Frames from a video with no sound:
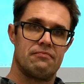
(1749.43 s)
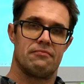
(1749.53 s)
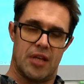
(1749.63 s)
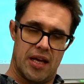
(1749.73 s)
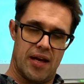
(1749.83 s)

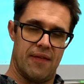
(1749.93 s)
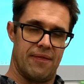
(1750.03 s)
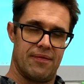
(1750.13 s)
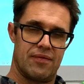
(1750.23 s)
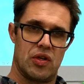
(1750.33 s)
Yeah,
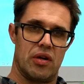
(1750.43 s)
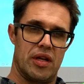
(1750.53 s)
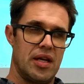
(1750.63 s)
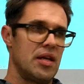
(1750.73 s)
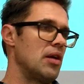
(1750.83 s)
good.
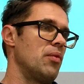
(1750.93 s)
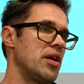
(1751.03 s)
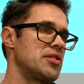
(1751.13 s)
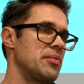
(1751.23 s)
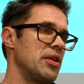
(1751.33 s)
And what
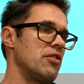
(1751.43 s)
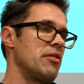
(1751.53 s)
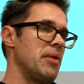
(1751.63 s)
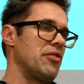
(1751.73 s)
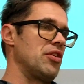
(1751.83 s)
else did we learn
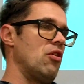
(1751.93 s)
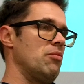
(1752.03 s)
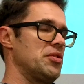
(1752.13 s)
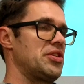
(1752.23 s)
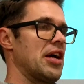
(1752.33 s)
about the
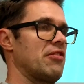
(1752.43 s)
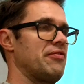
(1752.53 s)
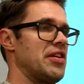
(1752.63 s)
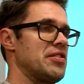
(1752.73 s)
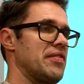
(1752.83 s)
almost
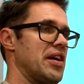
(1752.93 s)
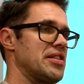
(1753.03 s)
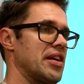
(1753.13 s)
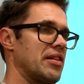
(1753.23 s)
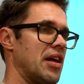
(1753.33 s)
sacrifice of
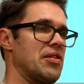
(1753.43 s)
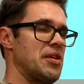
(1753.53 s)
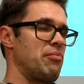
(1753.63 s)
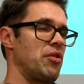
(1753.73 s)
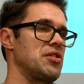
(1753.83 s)
Isaac? How does
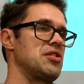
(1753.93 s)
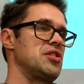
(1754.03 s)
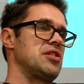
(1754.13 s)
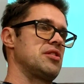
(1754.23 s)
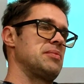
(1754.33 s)
that point to
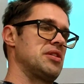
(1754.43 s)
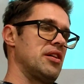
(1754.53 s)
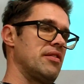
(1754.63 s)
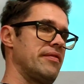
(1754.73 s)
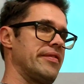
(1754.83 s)
Jesus,
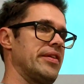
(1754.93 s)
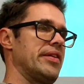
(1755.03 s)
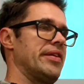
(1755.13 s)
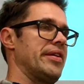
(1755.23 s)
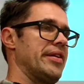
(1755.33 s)
Marcella?
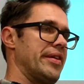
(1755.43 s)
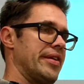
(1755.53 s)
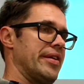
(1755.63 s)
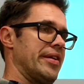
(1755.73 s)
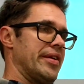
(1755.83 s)
Um,
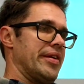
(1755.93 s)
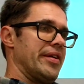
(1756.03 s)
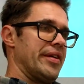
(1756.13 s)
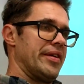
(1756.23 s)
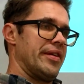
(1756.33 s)
a
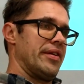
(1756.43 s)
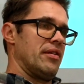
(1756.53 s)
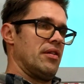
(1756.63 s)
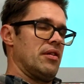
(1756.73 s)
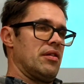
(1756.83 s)
picture
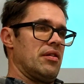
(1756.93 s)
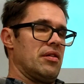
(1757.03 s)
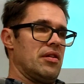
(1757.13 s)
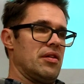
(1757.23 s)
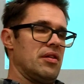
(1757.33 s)
because
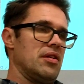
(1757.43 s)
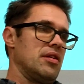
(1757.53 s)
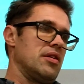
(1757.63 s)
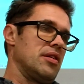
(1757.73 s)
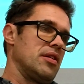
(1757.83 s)

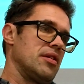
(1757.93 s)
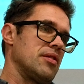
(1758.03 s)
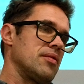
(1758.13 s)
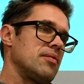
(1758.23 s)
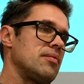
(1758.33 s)

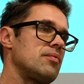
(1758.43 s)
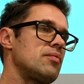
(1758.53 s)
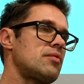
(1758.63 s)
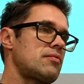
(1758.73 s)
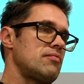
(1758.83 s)
like
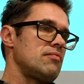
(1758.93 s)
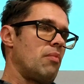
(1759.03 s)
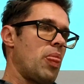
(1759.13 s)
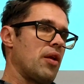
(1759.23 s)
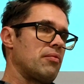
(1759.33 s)
they were
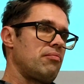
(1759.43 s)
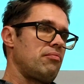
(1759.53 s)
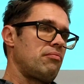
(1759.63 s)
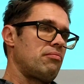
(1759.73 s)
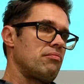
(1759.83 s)
sacrificed in a
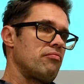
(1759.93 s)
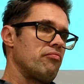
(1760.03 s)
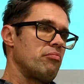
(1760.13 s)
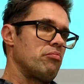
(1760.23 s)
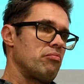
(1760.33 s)
similar way,
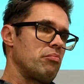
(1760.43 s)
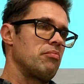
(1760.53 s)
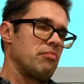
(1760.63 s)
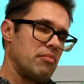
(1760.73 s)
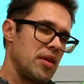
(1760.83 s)
I guess,
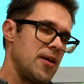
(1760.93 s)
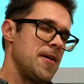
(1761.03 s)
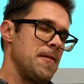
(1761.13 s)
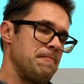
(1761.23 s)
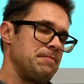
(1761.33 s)
because yeah.
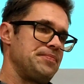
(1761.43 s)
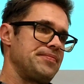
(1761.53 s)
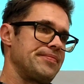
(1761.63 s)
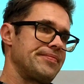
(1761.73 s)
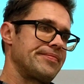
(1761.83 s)
they
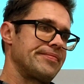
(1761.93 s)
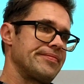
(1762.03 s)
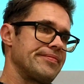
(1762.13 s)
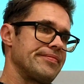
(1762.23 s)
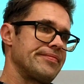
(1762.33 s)
carried his own
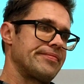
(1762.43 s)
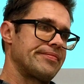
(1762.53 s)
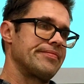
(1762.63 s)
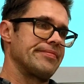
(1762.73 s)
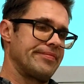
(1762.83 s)
blood, Jesus
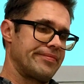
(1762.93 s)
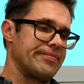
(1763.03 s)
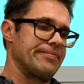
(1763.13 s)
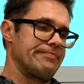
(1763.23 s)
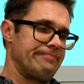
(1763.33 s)
carried his own
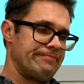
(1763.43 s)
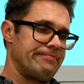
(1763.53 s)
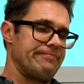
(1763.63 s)
cross.